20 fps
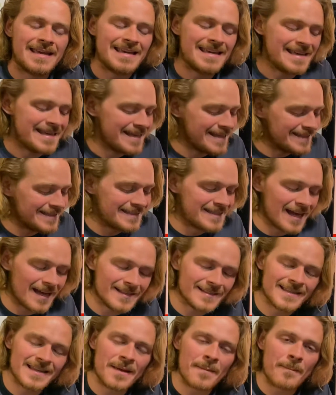It
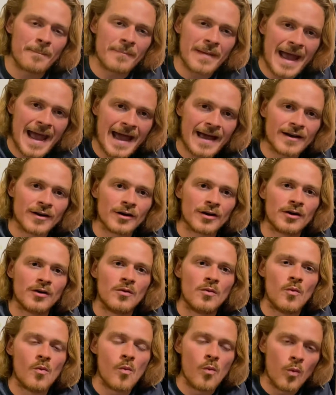doesn't matter
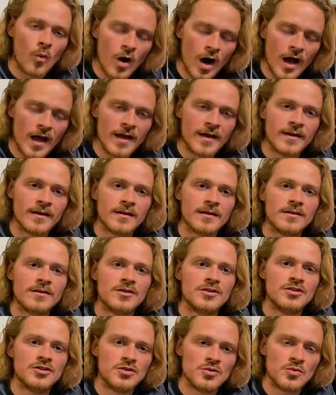what
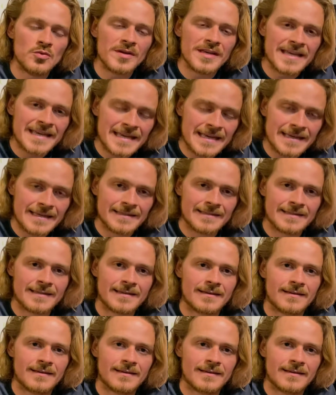you eat,